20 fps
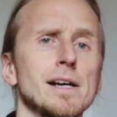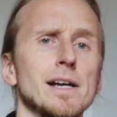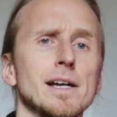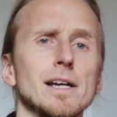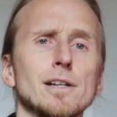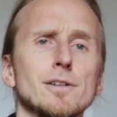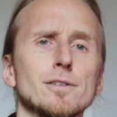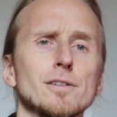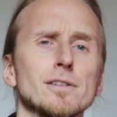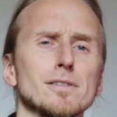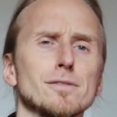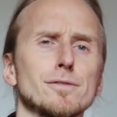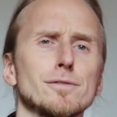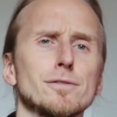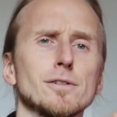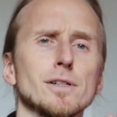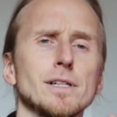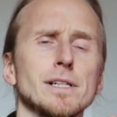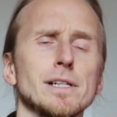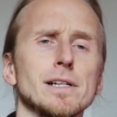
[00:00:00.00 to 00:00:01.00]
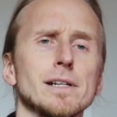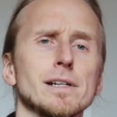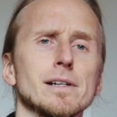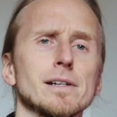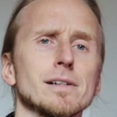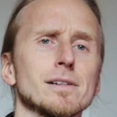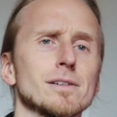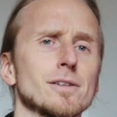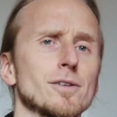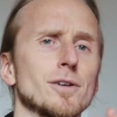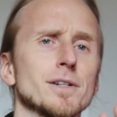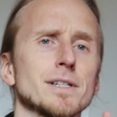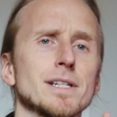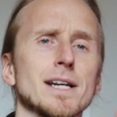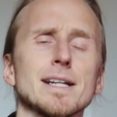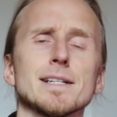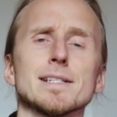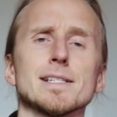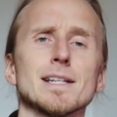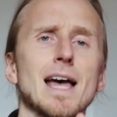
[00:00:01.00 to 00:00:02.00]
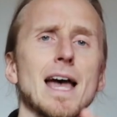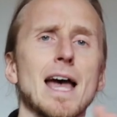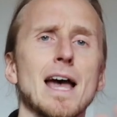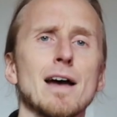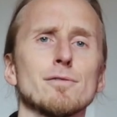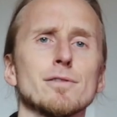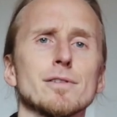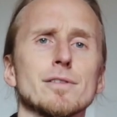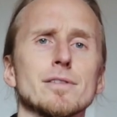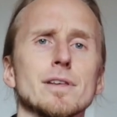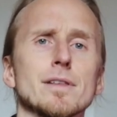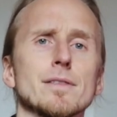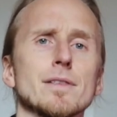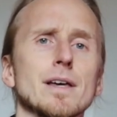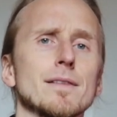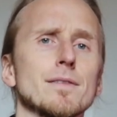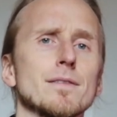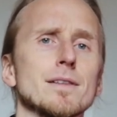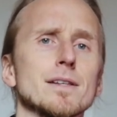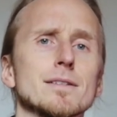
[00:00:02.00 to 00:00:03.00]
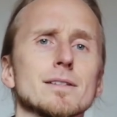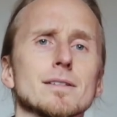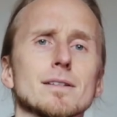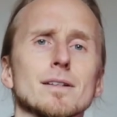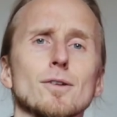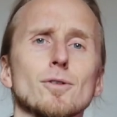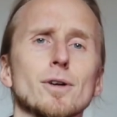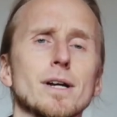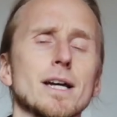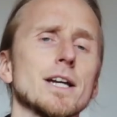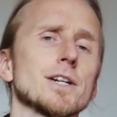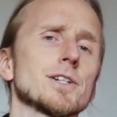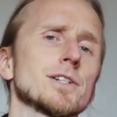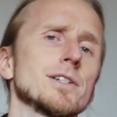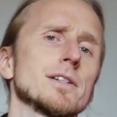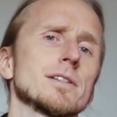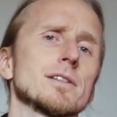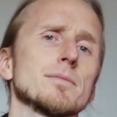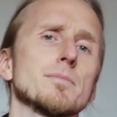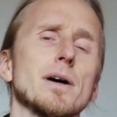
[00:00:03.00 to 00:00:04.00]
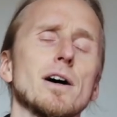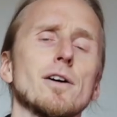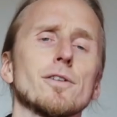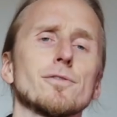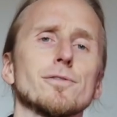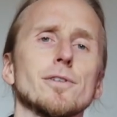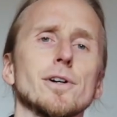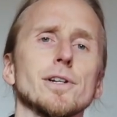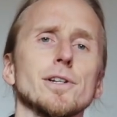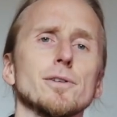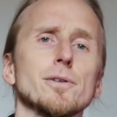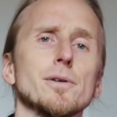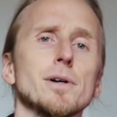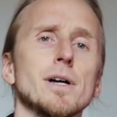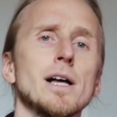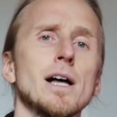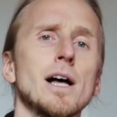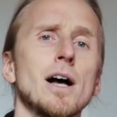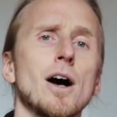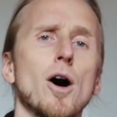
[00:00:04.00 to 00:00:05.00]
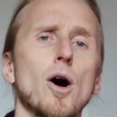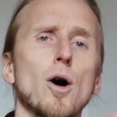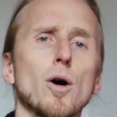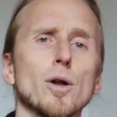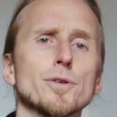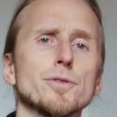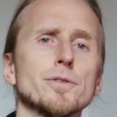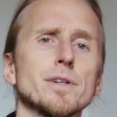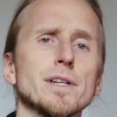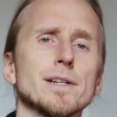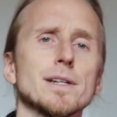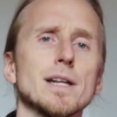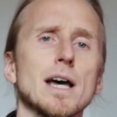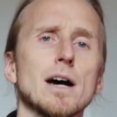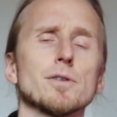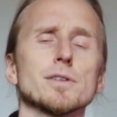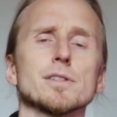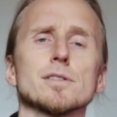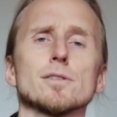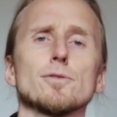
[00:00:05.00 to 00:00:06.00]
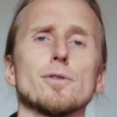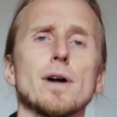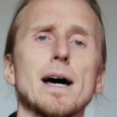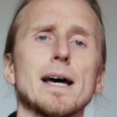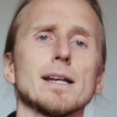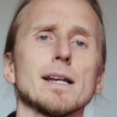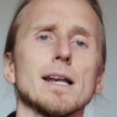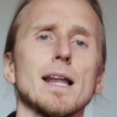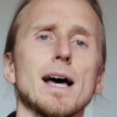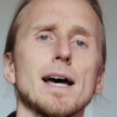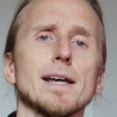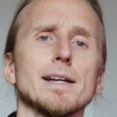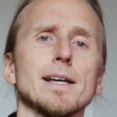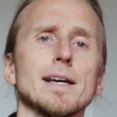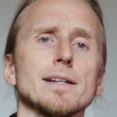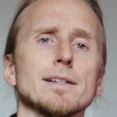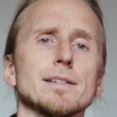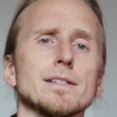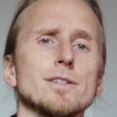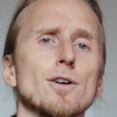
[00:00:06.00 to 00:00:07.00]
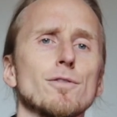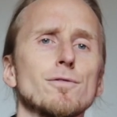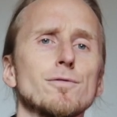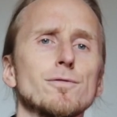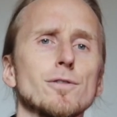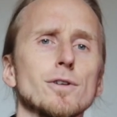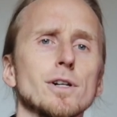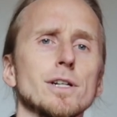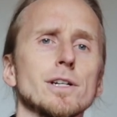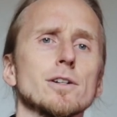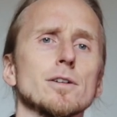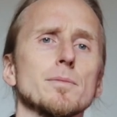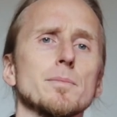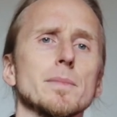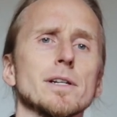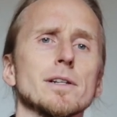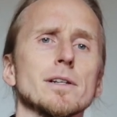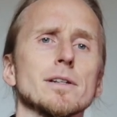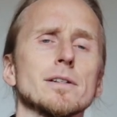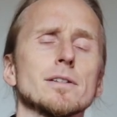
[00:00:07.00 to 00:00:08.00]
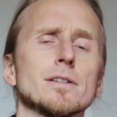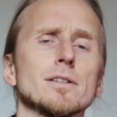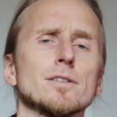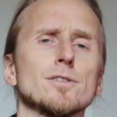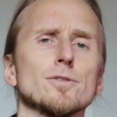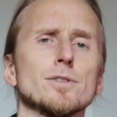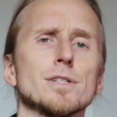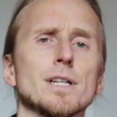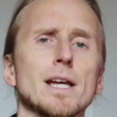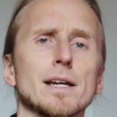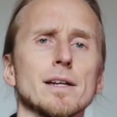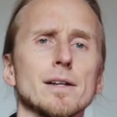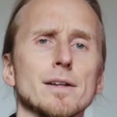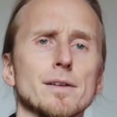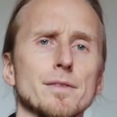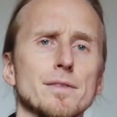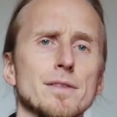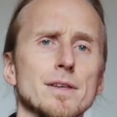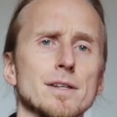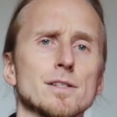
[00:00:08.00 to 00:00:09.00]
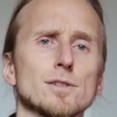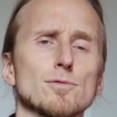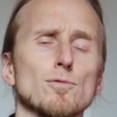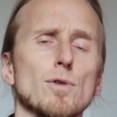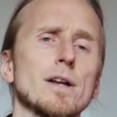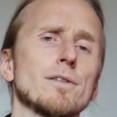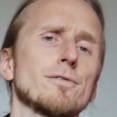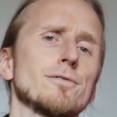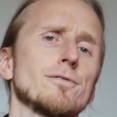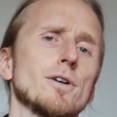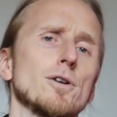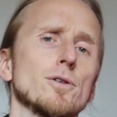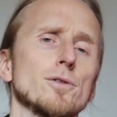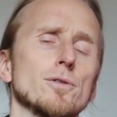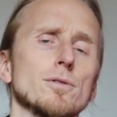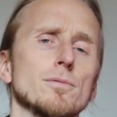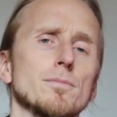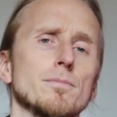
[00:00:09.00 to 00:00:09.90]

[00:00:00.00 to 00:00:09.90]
it fully contains everything that this location is about for you. All you need now is the right light and you're fully committed to taking this one photo.